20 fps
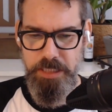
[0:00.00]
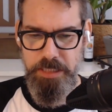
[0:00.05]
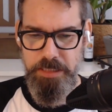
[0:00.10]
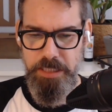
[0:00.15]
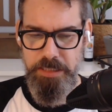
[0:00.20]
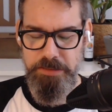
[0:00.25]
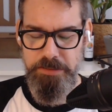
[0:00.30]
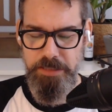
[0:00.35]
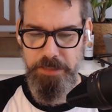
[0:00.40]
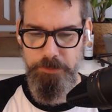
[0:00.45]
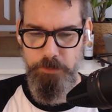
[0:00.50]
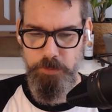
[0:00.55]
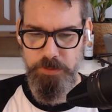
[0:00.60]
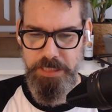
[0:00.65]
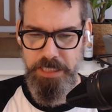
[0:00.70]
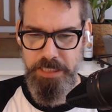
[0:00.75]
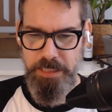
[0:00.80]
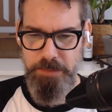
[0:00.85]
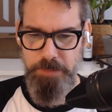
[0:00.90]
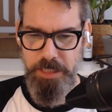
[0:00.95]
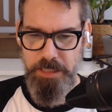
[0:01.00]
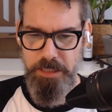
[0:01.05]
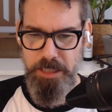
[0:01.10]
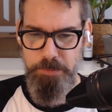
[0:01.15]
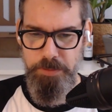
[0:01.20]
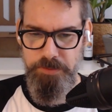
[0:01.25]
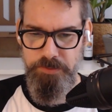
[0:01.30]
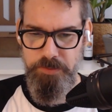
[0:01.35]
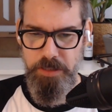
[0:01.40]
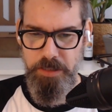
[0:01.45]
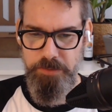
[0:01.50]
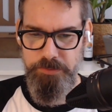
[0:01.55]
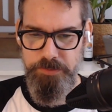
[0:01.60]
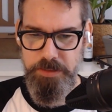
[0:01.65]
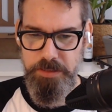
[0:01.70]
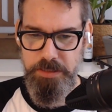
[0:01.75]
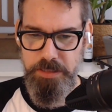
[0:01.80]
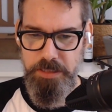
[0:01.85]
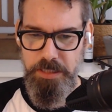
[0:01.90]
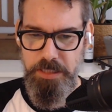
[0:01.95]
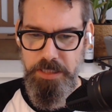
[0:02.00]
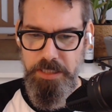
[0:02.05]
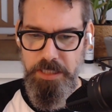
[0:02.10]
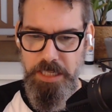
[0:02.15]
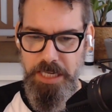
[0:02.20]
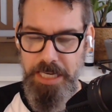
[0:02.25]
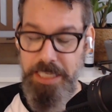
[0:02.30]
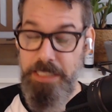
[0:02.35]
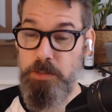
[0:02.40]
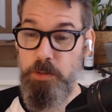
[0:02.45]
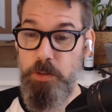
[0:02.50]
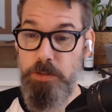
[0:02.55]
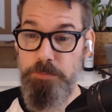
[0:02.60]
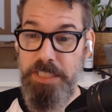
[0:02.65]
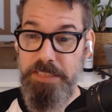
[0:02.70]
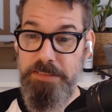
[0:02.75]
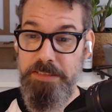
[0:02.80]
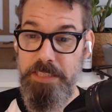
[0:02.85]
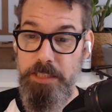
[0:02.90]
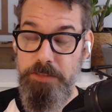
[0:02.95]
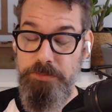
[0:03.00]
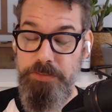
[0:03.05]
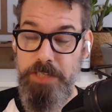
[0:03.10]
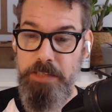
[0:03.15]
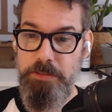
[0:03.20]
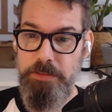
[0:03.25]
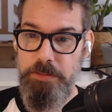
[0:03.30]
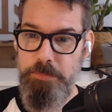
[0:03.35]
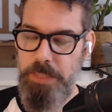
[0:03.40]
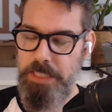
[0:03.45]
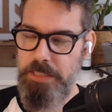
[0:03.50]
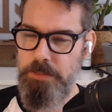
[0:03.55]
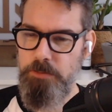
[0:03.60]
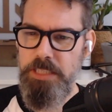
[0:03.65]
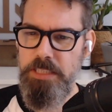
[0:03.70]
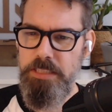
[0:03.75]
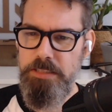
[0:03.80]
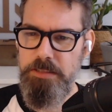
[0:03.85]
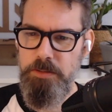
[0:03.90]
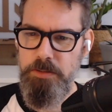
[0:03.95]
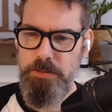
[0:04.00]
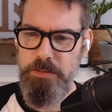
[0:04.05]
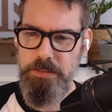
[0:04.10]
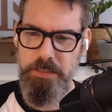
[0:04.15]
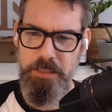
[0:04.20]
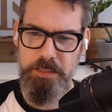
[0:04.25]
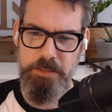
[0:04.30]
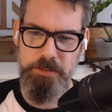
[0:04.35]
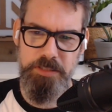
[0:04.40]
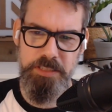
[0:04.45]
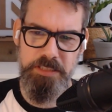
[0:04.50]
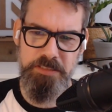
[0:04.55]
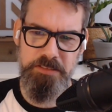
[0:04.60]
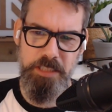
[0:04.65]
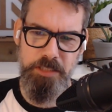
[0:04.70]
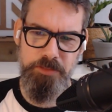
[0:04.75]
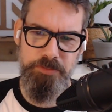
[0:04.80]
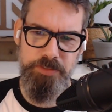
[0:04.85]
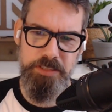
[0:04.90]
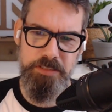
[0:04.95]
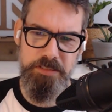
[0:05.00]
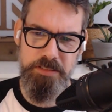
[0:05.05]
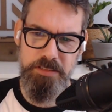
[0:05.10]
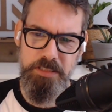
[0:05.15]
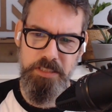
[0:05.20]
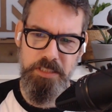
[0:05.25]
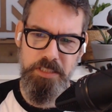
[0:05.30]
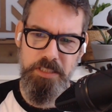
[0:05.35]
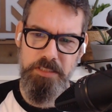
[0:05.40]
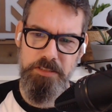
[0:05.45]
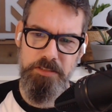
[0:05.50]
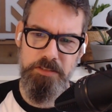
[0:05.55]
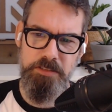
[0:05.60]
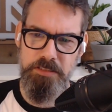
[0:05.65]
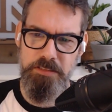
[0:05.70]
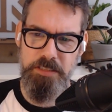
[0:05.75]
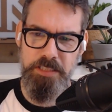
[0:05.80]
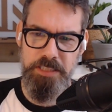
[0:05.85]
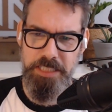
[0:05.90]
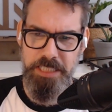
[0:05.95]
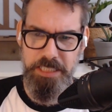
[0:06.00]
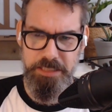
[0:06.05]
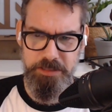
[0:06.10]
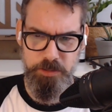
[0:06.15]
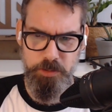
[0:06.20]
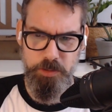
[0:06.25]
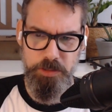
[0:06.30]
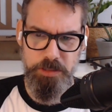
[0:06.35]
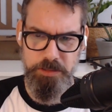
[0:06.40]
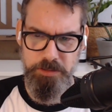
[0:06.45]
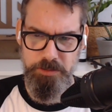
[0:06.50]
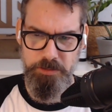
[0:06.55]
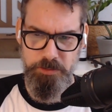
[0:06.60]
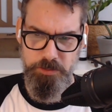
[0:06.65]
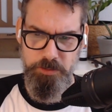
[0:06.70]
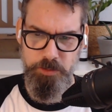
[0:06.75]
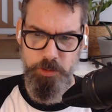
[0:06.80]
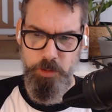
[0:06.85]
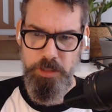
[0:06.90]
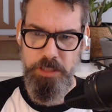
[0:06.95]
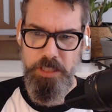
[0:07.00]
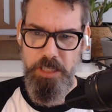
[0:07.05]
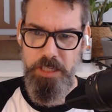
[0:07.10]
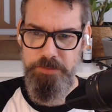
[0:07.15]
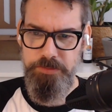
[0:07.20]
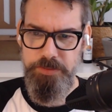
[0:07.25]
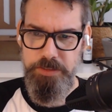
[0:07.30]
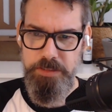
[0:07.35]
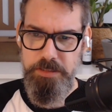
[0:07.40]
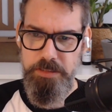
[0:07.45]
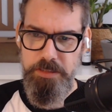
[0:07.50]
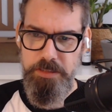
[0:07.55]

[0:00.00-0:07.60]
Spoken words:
And as I was getting my cup of coffee, I called myself out. I'm like, "Really, dude? Are you this selfish? You're just gonna get your coffee?